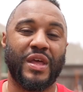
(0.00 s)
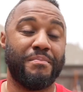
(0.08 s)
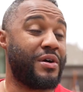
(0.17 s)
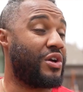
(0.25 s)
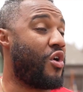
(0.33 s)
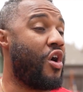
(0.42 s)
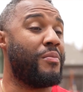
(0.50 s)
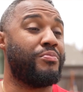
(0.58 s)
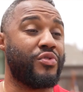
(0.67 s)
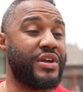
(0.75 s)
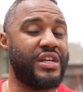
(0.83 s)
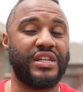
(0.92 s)
Better our
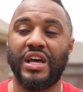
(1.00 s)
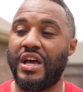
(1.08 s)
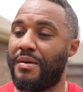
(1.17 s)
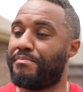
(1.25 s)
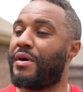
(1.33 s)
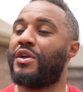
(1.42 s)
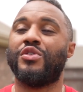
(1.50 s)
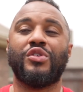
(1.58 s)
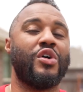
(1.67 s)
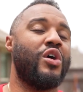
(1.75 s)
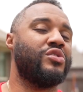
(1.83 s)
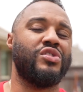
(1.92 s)
breed, better the
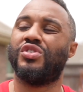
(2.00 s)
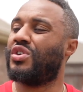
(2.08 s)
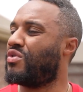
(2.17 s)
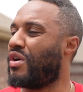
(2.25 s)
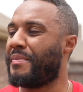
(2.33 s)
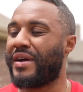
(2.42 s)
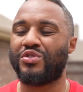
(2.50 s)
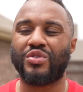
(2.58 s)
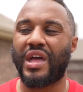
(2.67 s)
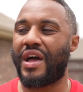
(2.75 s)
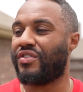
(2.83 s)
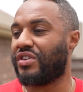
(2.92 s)
dogs in general, and make sure
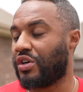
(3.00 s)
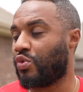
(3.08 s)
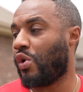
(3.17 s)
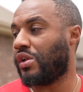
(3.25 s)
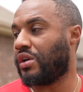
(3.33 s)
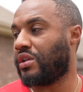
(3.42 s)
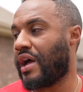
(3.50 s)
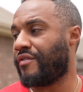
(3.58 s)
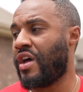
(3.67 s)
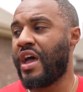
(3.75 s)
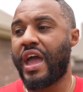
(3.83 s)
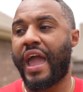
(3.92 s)
they have a good quality of
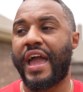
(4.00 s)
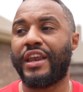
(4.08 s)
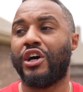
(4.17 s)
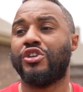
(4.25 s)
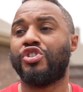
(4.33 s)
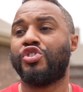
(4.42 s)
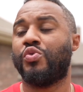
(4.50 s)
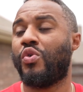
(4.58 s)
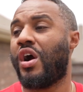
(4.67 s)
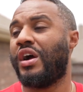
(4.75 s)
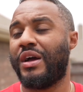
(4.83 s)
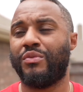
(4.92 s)
life. And
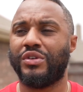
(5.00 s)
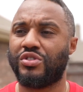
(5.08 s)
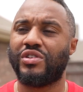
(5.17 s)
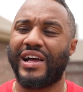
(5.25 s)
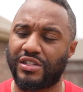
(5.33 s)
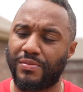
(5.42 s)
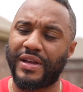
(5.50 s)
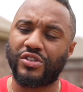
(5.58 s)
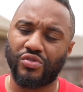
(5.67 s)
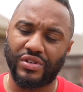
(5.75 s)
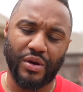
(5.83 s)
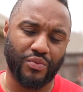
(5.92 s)
we like to make
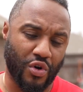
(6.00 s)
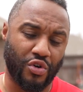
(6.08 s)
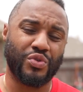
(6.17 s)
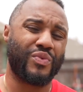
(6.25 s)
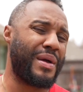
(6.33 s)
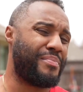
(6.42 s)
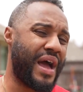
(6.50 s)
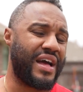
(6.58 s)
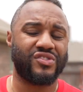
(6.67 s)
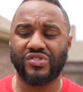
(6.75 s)
sure that we're on the right path.